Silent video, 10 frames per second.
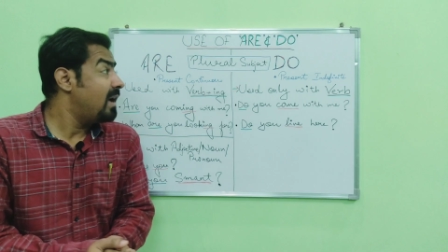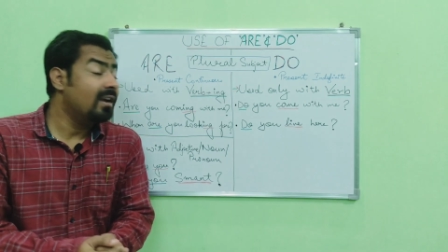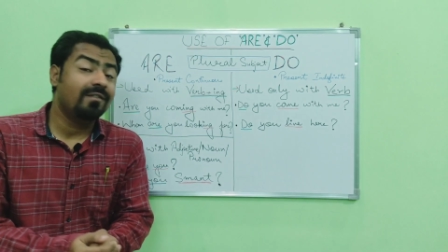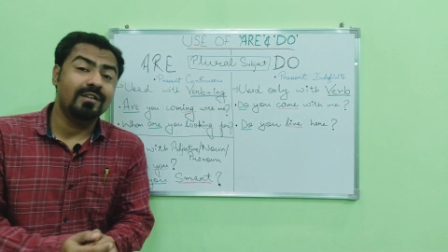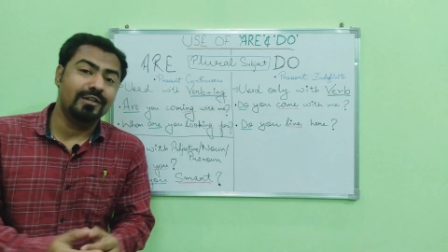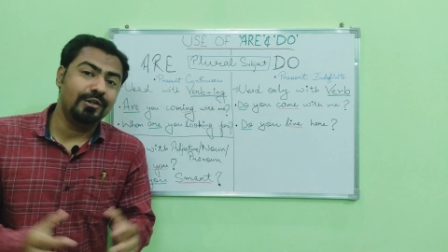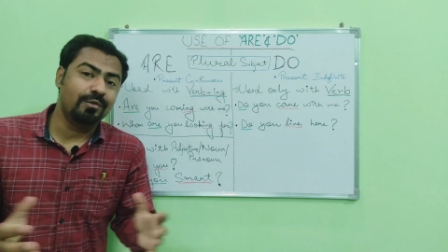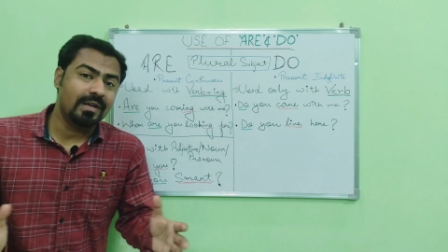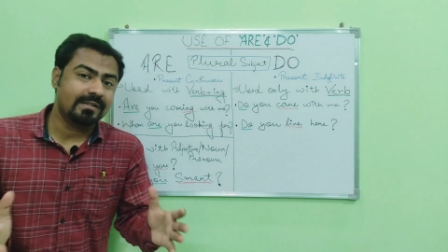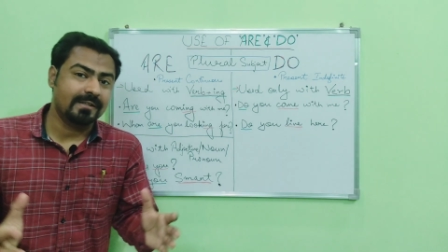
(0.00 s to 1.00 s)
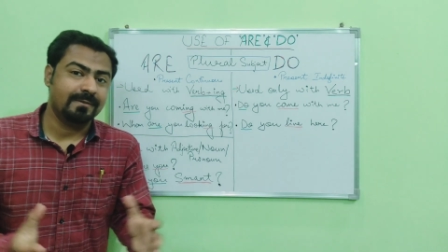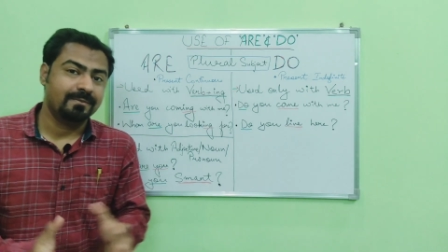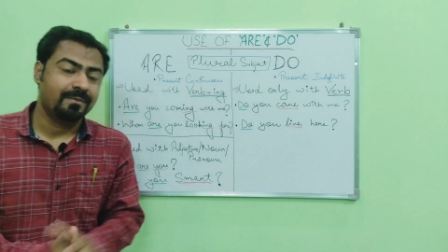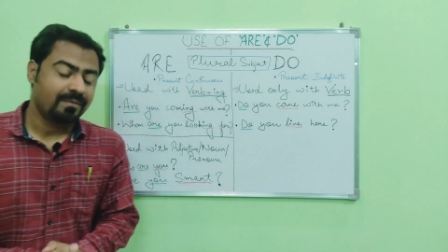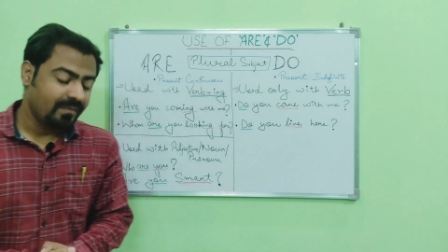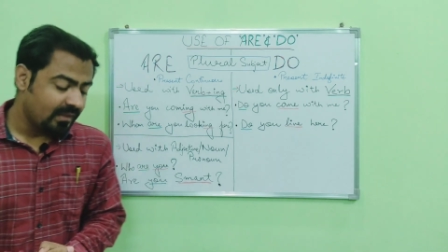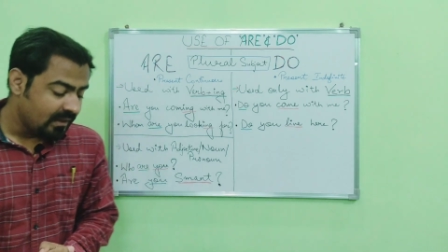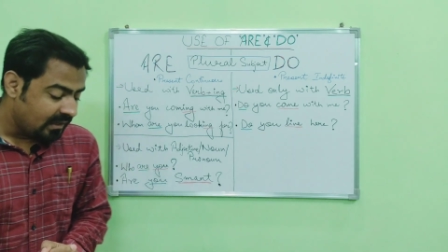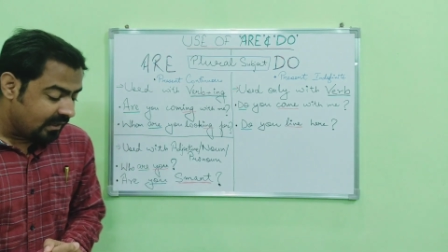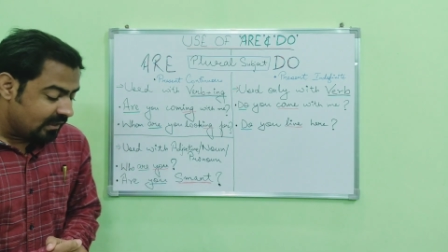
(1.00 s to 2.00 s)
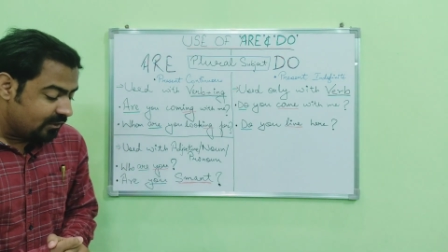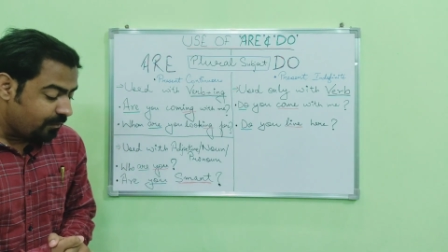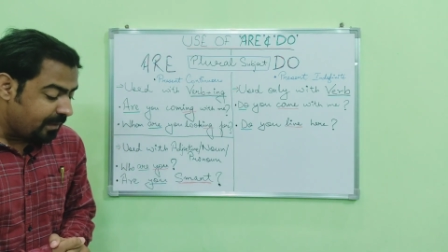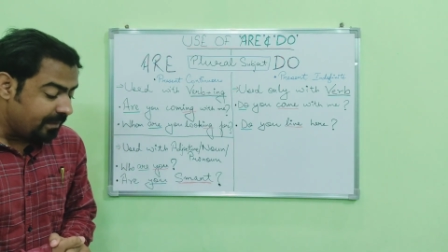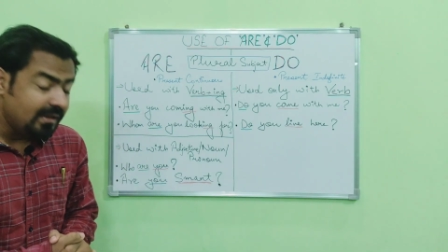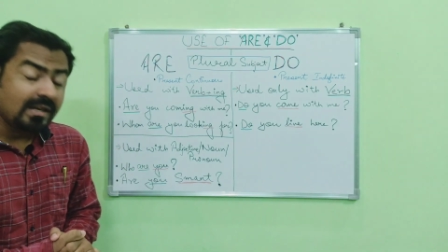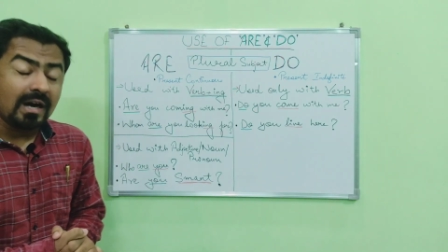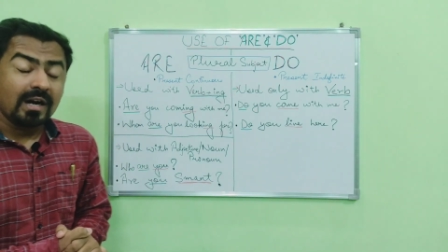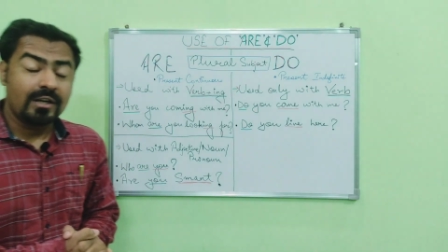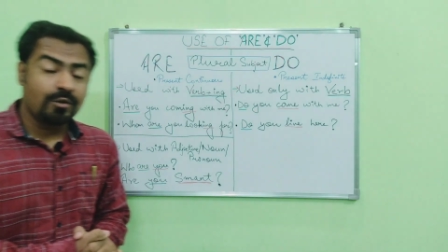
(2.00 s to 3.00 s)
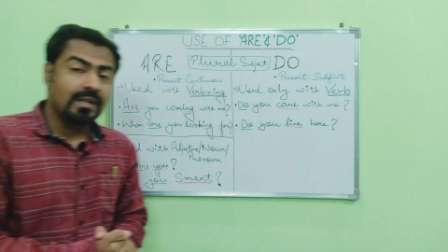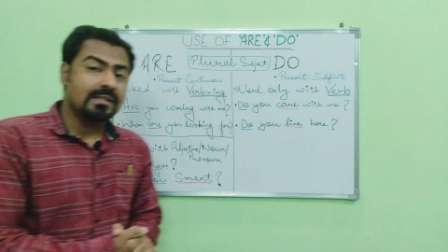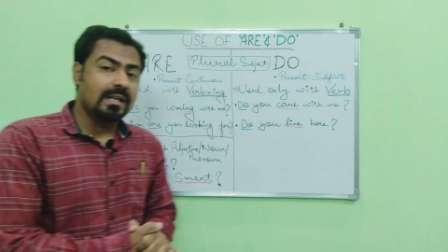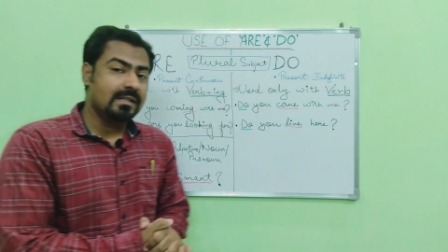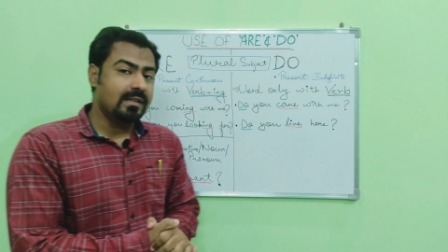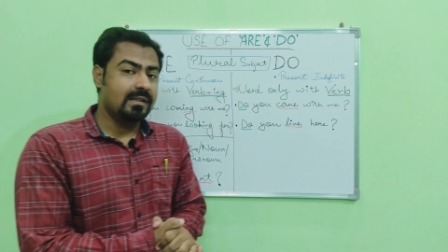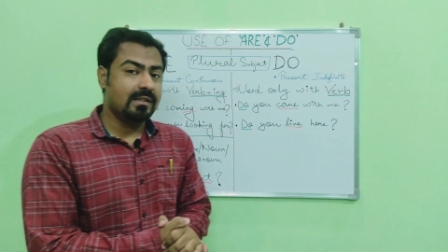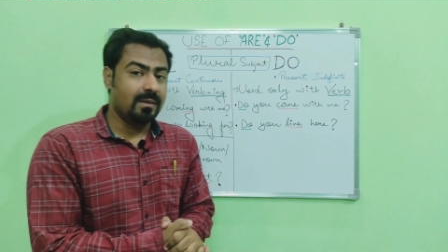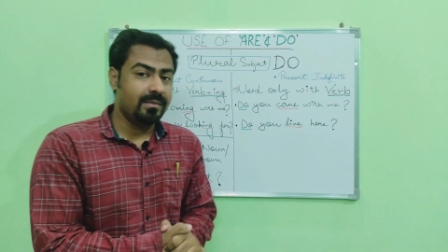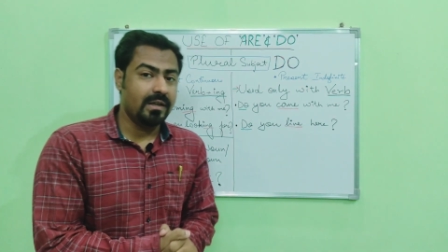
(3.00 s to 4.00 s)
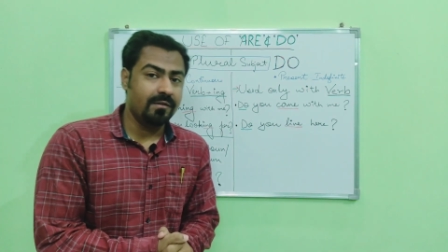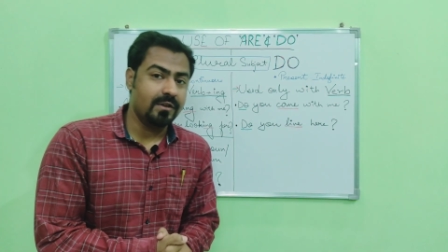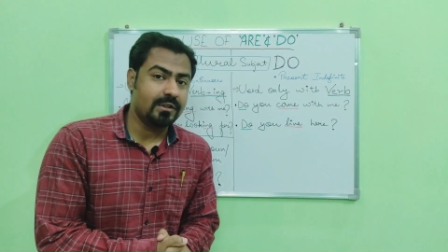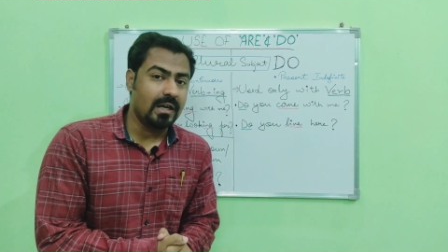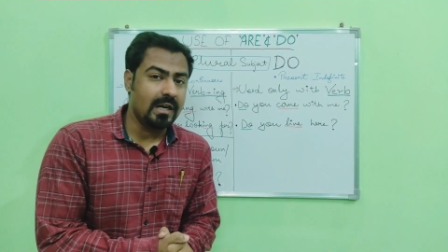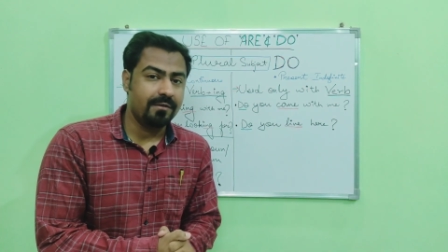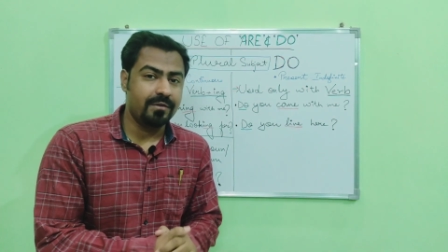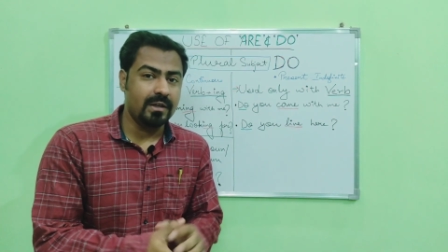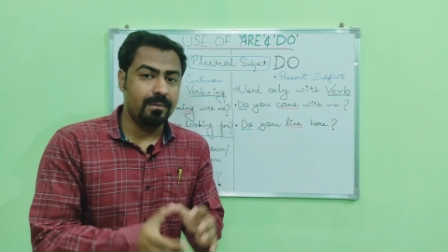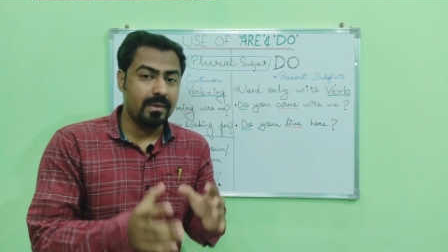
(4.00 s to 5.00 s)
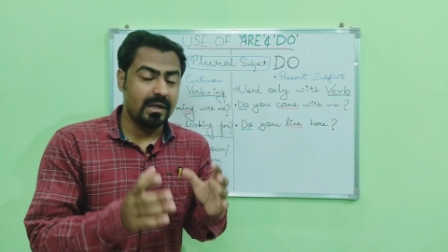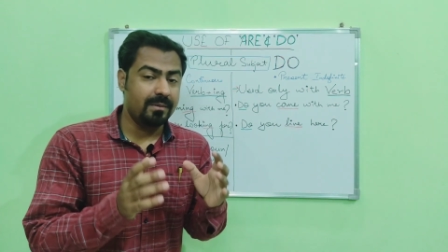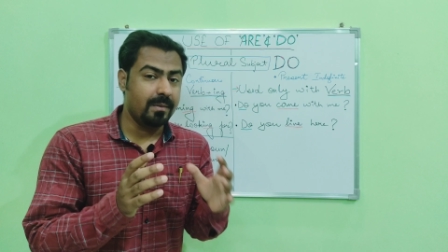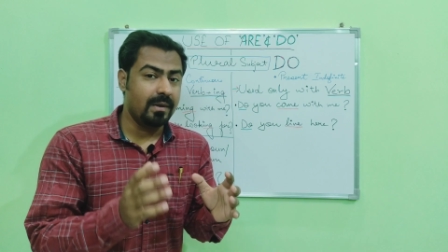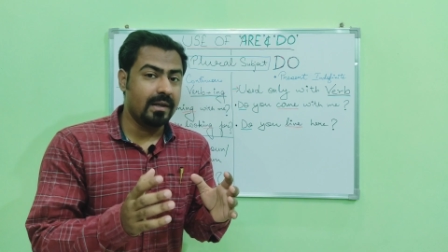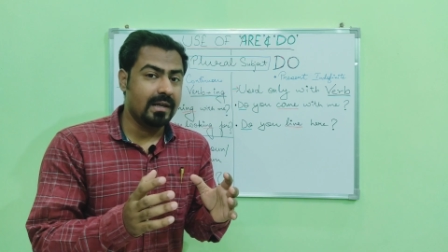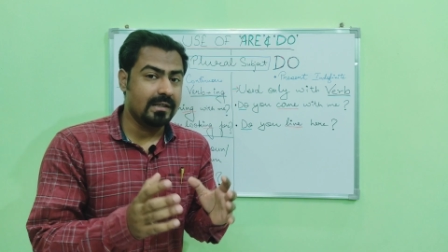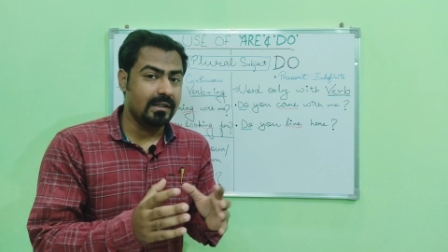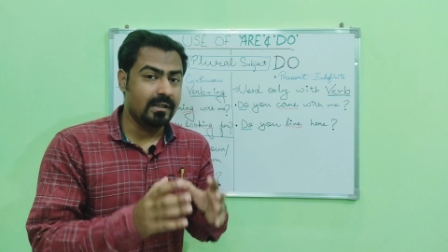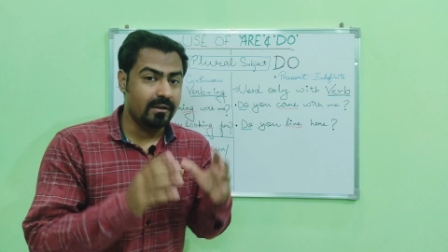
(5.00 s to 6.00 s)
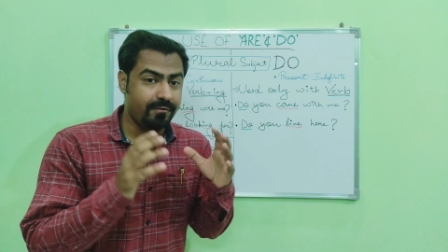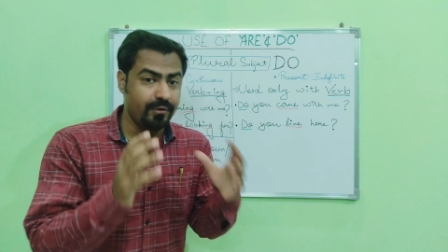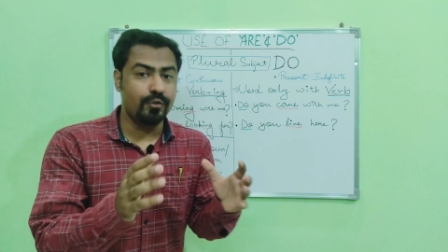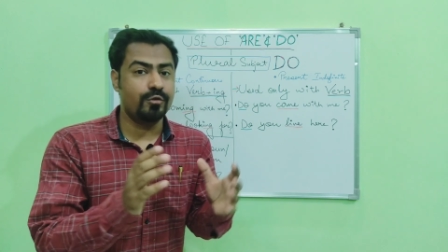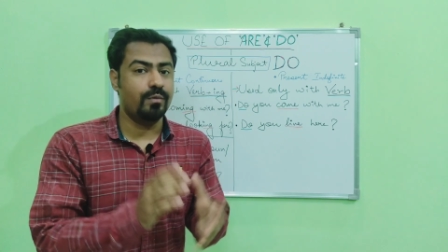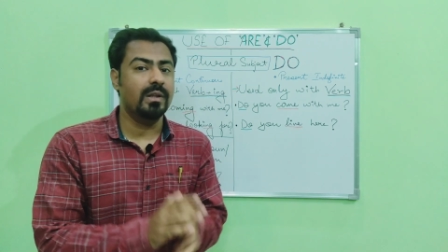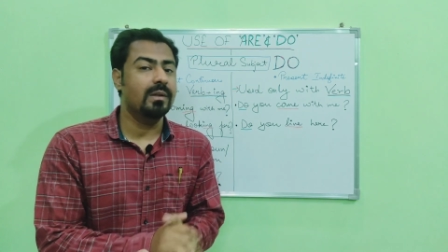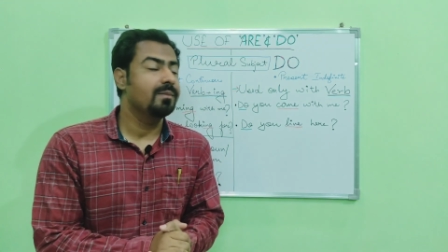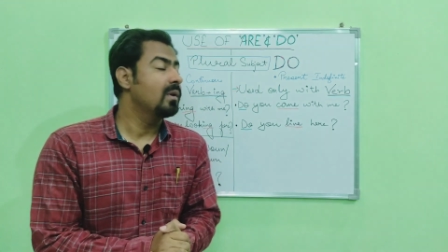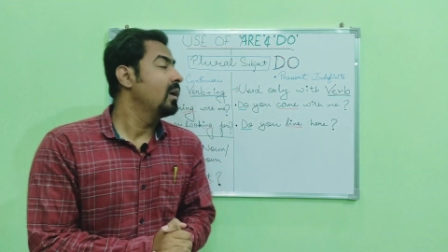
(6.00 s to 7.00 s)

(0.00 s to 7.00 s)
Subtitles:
back with a new lesson. So people, our today's lesson is something which I have seen many people getting confused with.